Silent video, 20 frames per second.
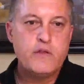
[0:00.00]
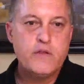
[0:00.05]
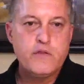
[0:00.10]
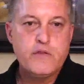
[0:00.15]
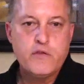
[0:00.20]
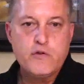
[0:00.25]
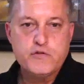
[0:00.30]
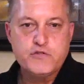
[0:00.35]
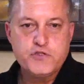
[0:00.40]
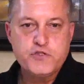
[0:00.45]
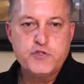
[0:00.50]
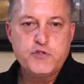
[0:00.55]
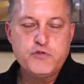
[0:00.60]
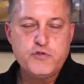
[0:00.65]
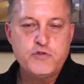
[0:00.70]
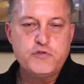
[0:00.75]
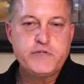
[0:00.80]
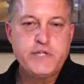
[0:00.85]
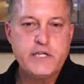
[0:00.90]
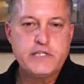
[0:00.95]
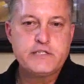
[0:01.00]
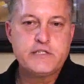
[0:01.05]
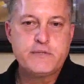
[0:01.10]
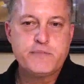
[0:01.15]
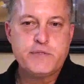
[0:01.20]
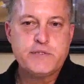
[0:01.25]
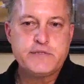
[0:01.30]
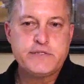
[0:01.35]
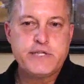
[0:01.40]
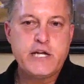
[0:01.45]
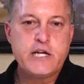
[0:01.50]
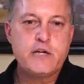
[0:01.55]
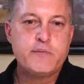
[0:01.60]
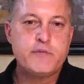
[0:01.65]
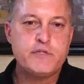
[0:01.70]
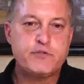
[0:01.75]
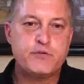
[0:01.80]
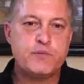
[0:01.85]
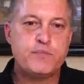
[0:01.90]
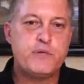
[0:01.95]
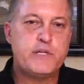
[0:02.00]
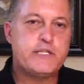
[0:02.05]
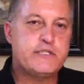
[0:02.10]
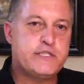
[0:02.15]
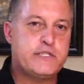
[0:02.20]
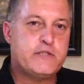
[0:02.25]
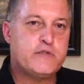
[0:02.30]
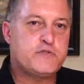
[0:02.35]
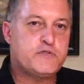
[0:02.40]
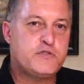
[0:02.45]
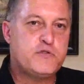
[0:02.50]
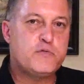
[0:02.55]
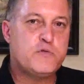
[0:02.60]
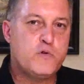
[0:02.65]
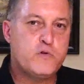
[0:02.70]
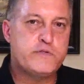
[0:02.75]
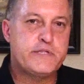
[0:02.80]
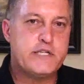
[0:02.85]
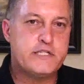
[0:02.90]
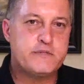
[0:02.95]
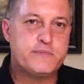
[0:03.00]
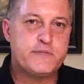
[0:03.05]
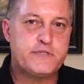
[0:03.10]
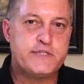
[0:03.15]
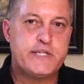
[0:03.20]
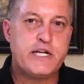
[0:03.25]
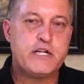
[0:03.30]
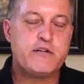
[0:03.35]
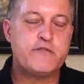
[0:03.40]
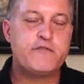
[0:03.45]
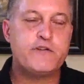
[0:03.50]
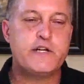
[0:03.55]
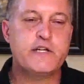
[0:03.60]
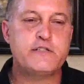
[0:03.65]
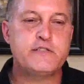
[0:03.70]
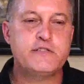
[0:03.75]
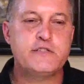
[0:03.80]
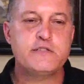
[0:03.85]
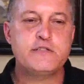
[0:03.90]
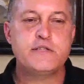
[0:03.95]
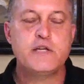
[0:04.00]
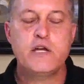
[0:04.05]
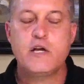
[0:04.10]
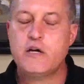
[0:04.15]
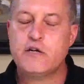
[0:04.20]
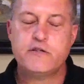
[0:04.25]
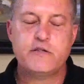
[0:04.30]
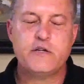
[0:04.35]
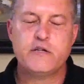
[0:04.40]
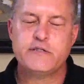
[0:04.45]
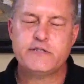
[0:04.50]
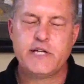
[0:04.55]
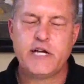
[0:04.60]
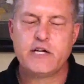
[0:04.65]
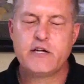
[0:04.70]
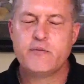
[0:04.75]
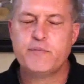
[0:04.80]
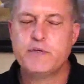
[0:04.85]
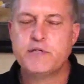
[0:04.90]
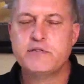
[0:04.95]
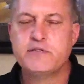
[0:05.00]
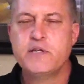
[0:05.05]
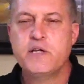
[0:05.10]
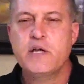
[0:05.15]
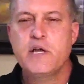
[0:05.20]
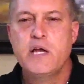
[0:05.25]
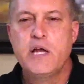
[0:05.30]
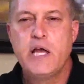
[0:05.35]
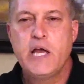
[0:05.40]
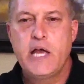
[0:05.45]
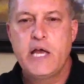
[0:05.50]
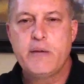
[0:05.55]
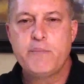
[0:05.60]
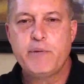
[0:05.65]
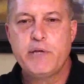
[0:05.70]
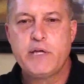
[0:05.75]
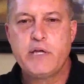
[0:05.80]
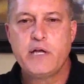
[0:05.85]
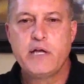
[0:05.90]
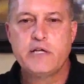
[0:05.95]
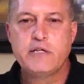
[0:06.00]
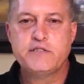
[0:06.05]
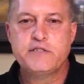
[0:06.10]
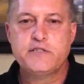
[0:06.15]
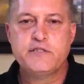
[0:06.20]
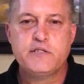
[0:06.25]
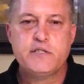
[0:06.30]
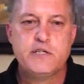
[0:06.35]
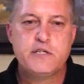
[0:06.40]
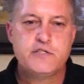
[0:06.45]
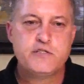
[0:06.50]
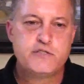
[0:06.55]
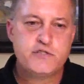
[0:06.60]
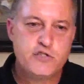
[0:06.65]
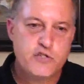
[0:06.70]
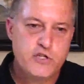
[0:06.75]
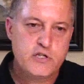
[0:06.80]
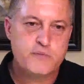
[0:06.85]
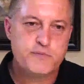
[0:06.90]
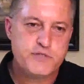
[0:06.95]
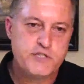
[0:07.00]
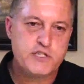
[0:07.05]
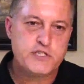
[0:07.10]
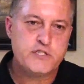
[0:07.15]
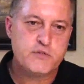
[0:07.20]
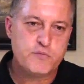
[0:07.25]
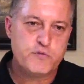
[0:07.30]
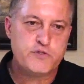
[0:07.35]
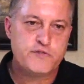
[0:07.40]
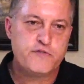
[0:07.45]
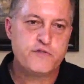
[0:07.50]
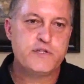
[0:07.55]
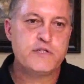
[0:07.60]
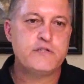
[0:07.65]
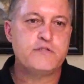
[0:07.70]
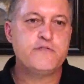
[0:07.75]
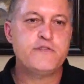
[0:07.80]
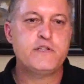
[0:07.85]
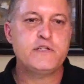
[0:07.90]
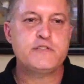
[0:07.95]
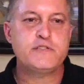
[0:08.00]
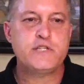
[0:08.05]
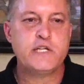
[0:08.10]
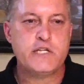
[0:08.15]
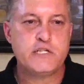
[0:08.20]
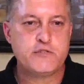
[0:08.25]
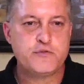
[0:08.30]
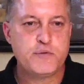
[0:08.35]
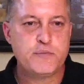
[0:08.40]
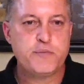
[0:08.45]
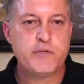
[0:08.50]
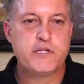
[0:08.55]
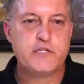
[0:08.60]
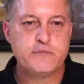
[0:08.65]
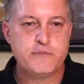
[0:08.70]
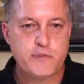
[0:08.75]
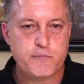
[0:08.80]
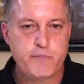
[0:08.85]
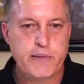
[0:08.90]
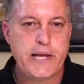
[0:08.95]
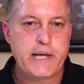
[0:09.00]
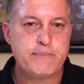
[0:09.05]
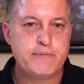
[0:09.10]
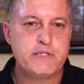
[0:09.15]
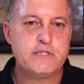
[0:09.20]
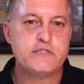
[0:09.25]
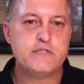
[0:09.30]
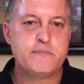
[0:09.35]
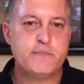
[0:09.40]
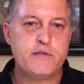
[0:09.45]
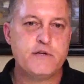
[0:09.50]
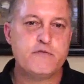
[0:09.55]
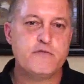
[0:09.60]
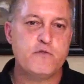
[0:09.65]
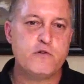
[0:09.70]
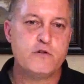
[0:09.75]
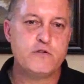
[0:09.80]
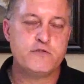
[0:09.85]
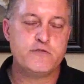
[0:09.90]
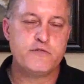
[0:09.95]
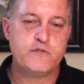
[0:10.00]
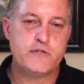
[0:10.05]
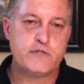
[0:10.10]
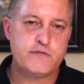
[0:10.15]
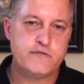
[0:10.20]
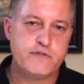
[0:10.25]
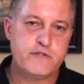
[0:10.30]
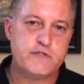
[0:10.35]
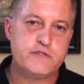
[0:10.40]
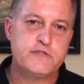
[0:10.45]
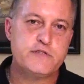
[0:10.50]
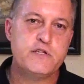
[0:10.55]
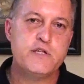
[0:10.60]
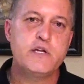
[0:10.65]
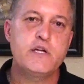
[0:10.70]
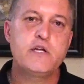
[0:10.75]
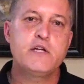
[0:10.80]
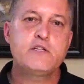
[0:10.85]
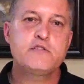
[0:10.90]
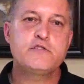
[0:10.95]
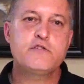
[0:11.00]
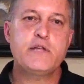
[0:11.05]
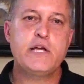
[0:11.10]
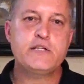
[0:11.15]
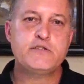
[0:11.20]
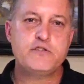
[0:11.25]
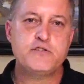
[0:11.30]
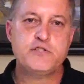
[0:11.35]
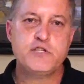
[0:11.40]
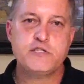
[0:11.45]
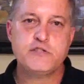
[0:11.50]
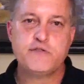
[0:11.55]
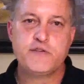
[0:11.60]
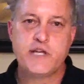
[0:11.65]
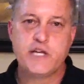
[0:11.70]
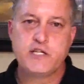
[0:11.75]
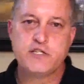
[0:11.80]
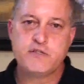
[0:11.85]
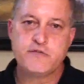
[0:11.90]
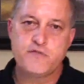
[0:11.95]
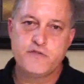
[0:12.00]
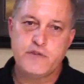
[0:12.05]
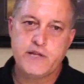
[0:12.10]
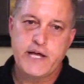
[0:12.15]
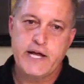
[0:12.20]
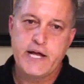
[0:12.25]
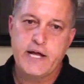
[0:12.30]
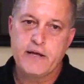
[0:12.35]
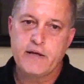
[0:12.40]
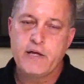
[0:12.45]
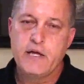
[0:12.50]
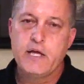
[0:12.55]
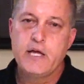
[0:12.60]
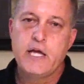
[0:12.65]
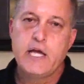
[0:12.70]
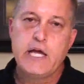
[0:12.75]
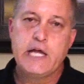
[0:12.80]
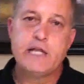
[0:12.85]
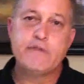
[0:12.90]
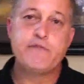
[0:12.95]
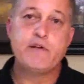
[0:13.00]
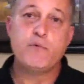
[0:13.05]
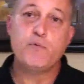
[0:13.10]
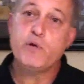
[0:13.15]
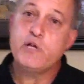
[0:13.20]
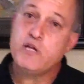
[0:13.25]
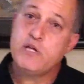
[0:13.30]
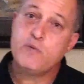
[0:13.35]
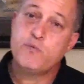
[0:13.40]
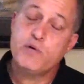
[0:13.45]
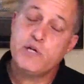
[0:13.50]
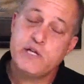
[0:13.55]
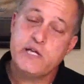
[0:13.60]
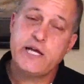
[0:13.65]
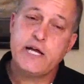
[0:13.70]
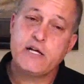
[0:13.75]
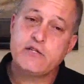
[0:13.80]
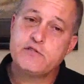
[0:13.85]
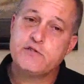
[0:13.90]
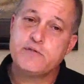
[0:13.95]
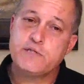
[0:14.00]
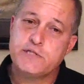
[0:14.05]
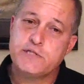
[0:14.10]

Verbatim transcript: those two New Testament sacraments replacing those two Old Testament sacrifices or, or sacraments, and because circumcision was for infants and its replacement baptism, therefore, is for infants. So that's their justification for that. And if they really, really held to it